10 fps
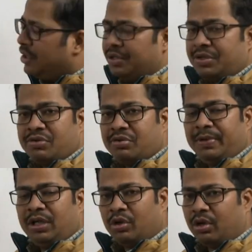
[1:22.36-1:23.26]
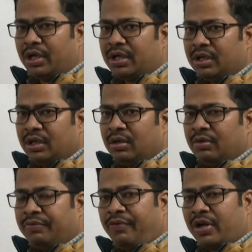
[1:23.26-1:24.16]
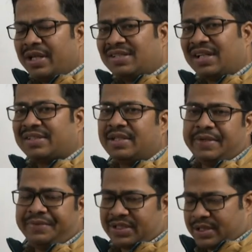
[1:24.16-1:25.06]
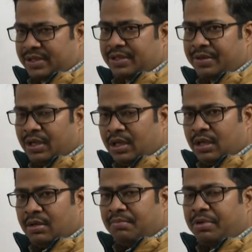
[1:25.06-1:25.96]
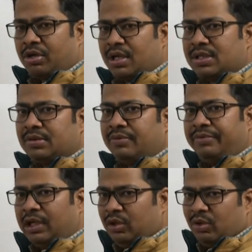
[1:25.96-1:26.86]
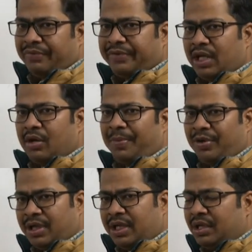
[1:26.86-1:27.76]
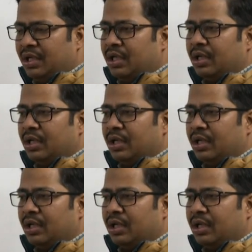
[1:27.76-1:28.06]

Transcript: should be lower for a successive stage, because value of K upon E